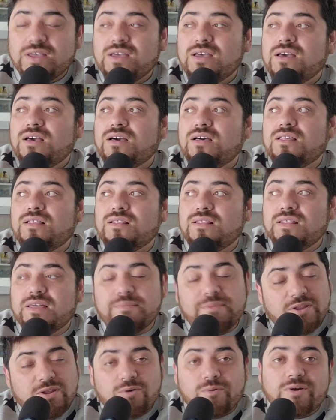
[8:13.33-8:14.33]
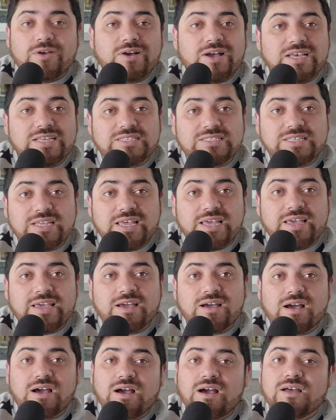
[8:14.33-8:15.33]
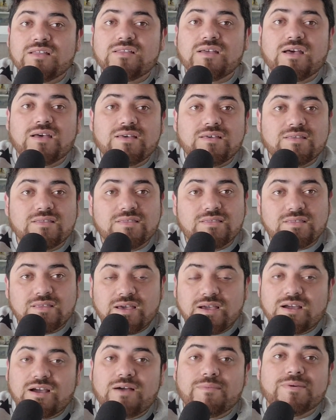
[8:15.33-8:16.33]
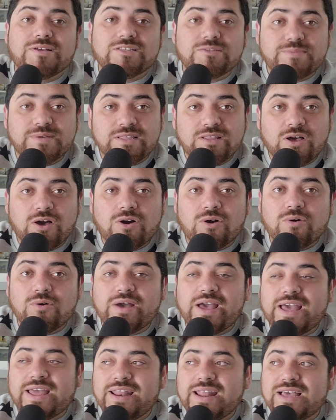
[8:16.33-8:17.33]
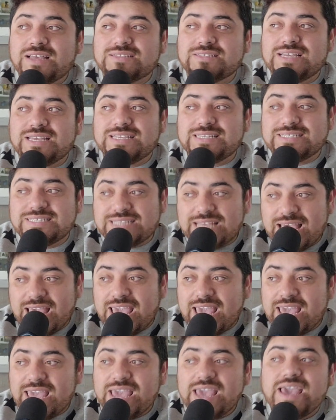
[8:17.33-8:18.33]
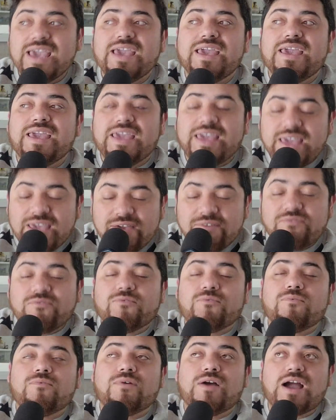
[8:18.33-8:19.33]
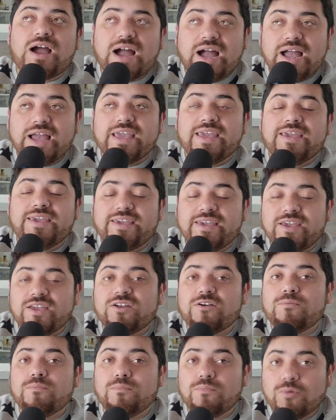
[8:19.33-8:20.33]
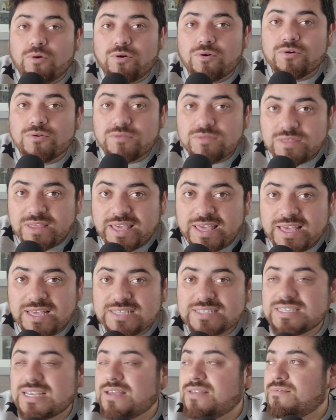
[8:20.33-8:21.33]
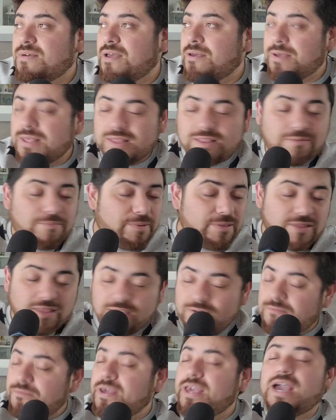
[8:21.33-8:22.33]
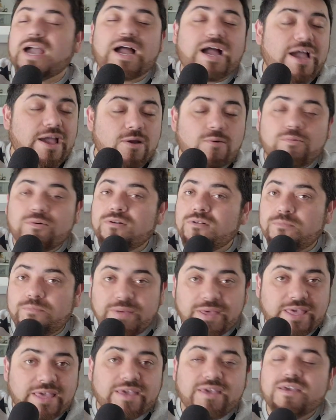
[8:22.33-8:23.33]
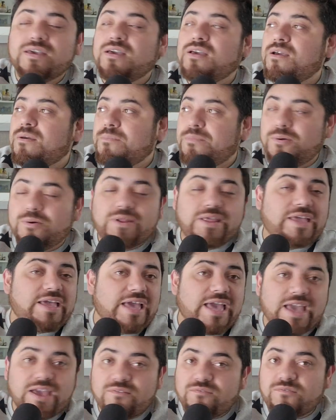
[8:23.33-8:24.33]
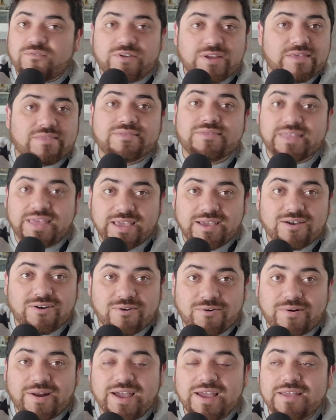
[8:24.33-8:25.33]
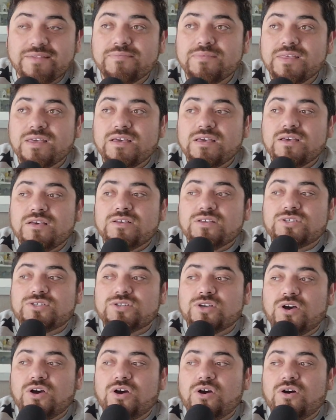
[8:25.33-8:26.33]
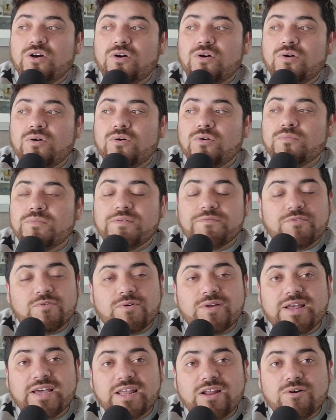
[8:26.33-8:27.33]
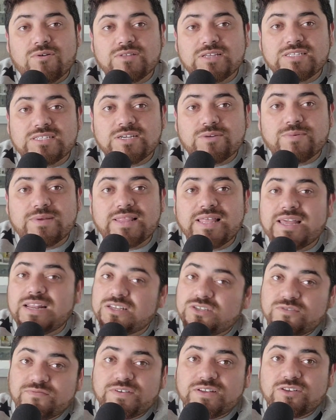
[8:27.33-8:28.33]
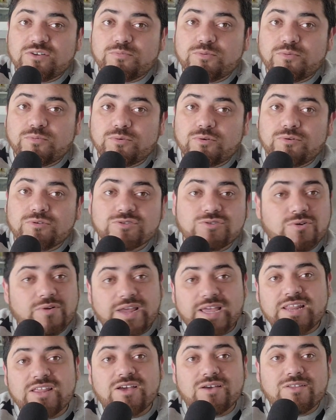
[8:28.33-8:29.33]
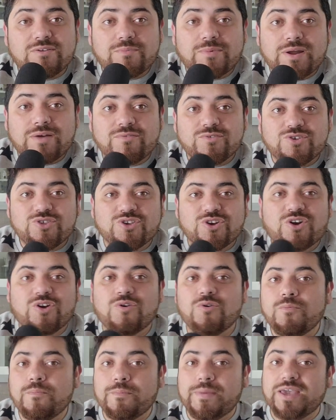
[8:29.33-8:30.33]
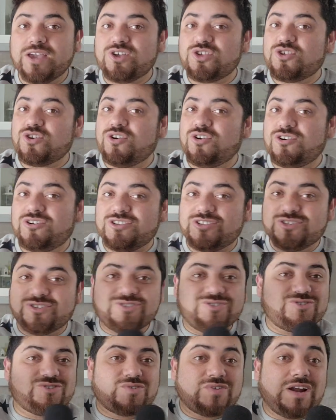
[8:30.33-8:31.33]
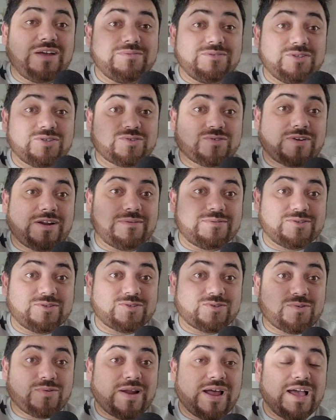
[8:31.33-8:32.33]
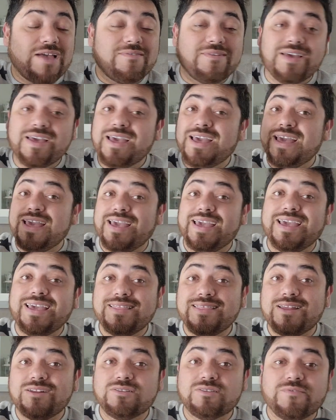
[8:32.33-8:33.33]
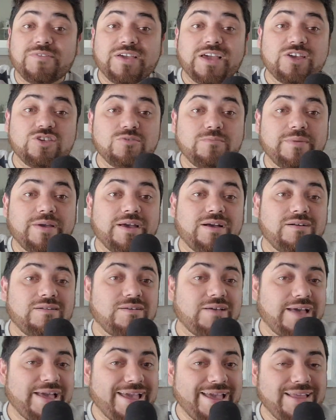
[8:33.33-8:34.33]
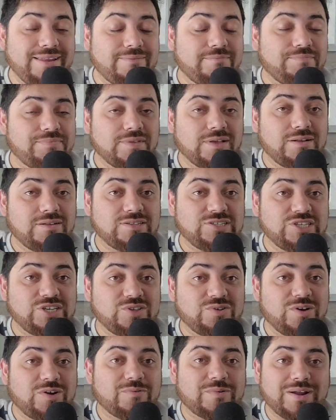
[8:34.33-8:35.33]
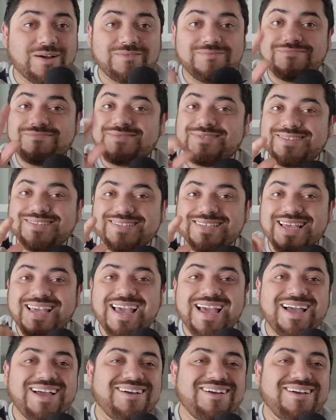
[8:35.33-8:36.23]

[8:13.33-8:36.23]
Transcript: Let me know what you guys think on the comments below. And as I say, if I hear more things, believe me, I will be putting everything, all right? So if you want to get all the tea related to Vanderpump Rules or any other Bravo show, make sure to subscribe, hit the notification bell, and I'll see you around. See ya.